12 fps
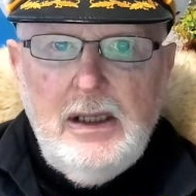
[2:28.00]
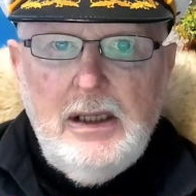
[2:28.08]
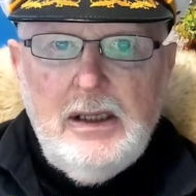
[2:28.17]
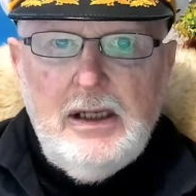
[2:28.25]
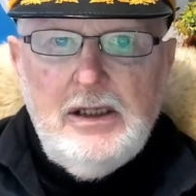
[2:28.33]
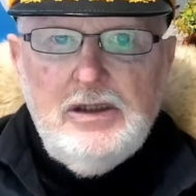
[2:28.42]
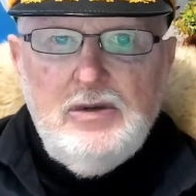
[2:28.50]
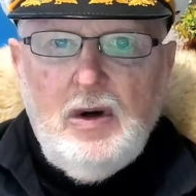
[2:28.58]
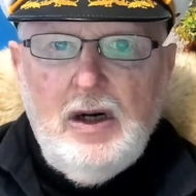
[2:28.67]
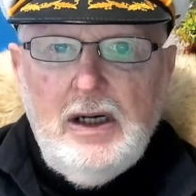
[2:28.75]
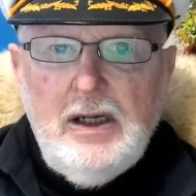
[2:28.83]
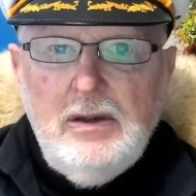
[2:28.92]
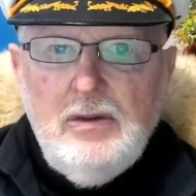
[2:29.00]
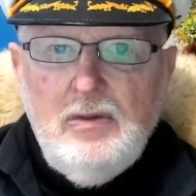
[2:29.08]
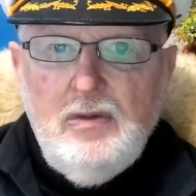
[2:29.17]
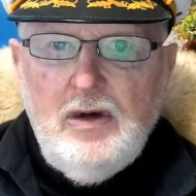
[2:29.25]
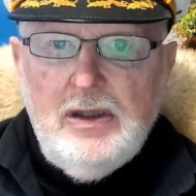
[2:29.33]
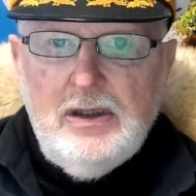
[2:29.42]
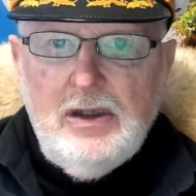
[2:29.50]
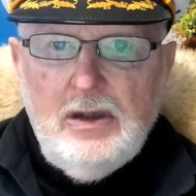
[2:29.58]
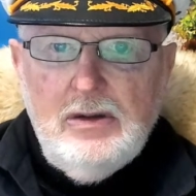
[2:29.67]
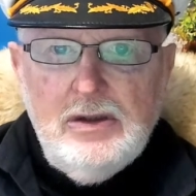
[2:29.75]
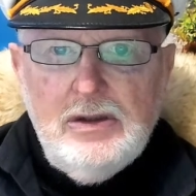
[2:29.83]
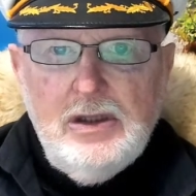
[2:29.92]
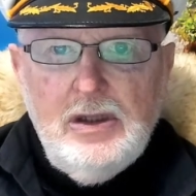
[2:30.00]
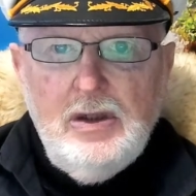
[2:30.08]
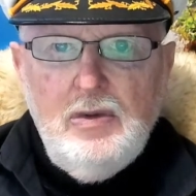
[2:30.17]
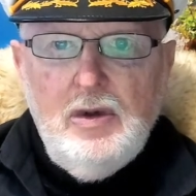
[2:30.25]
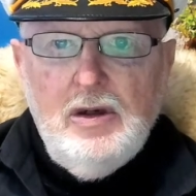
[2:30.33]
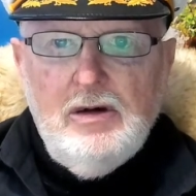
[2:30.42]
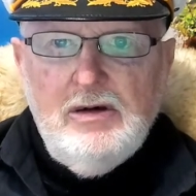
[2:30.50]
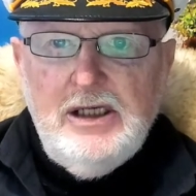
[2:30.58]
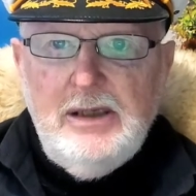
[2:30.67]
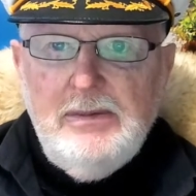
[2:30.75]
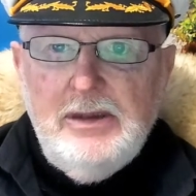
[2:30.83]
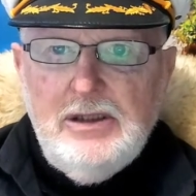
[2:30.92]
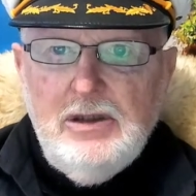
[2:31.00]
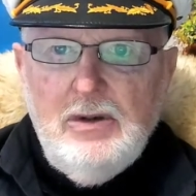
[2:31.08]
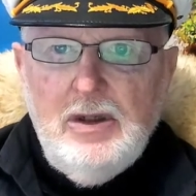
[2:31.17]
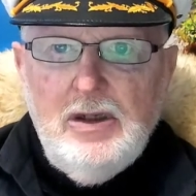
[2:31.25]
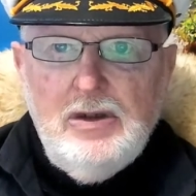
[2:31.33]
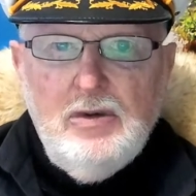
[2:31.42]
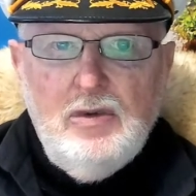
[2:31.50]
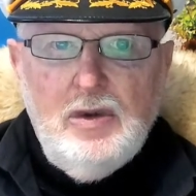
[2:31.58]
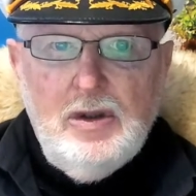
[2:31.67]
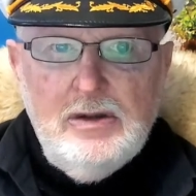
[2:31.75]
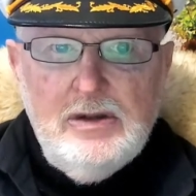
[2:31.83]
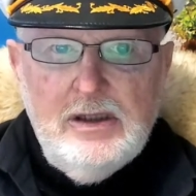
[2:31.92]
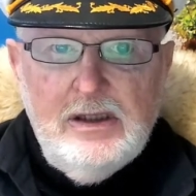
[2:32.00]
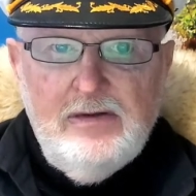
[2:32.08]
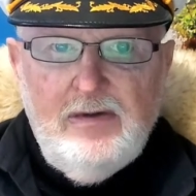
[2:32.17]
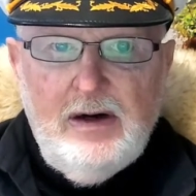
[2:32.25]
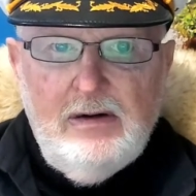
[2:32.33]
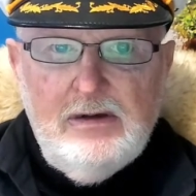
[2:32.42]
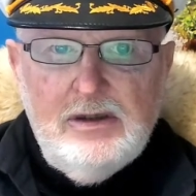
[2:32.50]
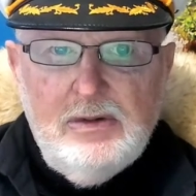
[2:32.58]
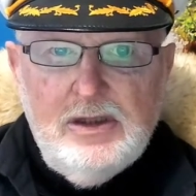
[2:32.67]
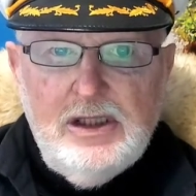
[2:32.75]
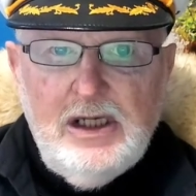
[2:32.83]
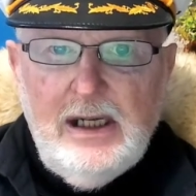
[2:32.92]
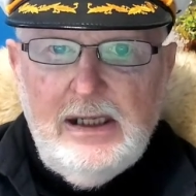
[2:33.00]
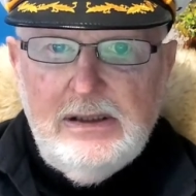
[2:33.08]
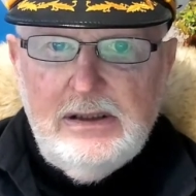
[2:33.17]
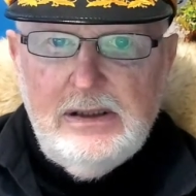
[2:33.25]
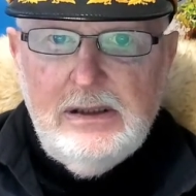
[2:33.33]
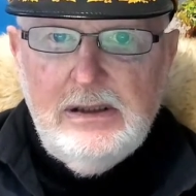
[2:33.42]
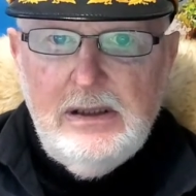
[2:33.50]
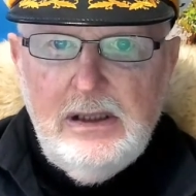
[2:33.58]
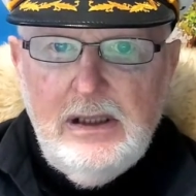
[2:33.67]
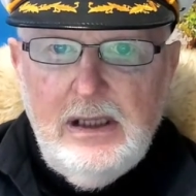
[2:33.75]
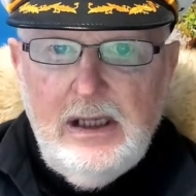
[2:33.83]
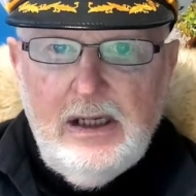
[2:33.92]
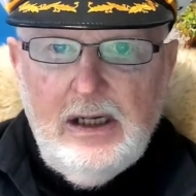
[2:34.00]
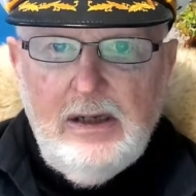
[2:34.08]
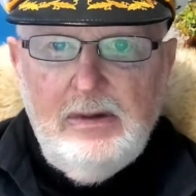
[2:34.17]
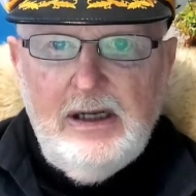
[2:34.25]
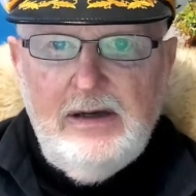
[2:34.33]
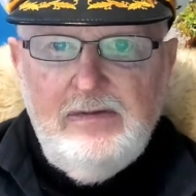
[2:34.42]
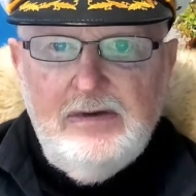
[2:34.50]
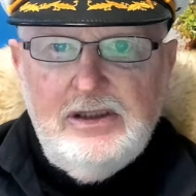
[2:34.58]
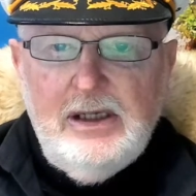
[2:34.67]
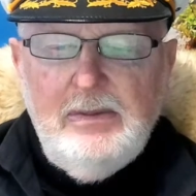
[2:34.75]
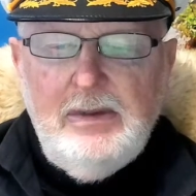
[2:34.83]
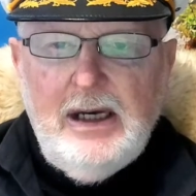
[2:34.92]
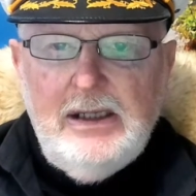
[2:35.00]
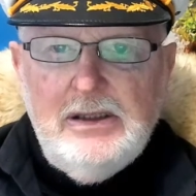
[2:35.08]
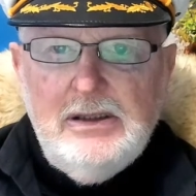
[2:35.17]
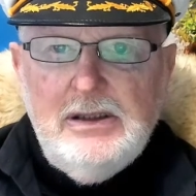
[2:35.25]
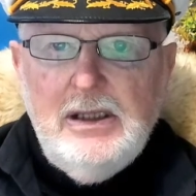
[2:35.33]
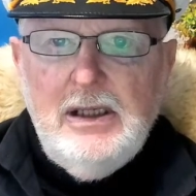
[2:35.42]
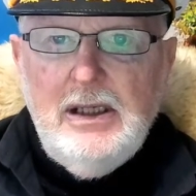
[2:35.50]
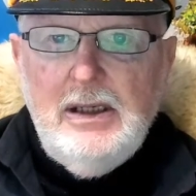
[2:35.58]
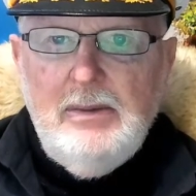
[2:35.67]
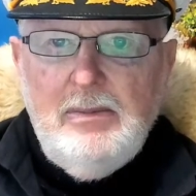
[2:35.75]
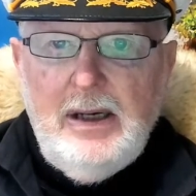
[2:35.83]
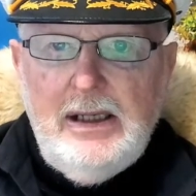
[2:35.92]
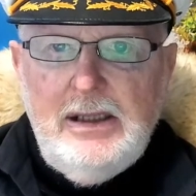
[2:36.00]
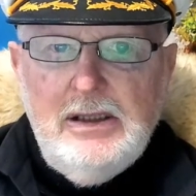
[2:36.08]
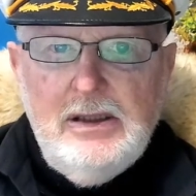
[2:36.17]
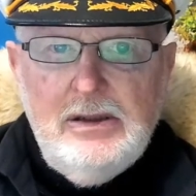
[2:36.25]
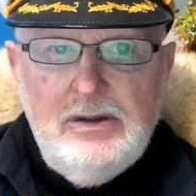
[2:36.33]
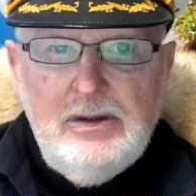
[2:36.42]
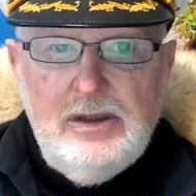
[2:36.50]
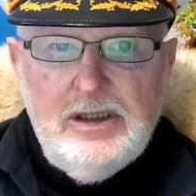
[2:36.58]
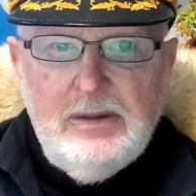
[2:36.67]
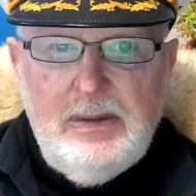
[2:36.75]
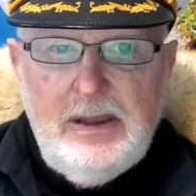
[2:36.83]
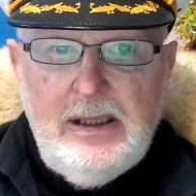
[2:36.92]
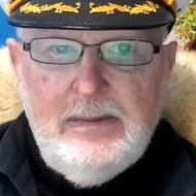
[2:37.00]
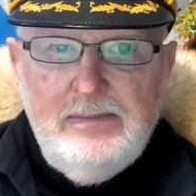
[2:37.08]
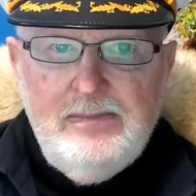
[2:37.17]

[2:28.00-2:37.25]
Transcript: That is why, when the doctors who were attempting to alert the world to the virus were silenced, and I believe in some cases made to disappear.